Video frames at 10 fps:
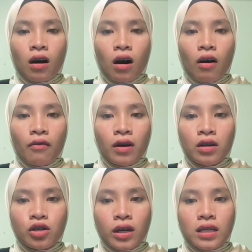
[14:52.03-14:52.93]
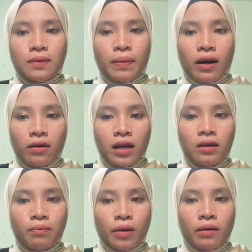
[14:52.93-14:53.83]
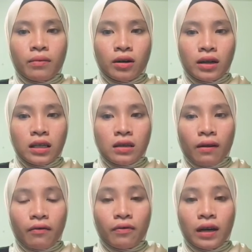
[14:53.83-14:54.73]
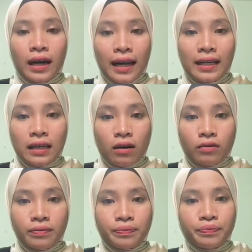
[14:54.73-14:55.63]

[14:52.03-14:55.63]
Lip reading: of transparent primaries of laid down.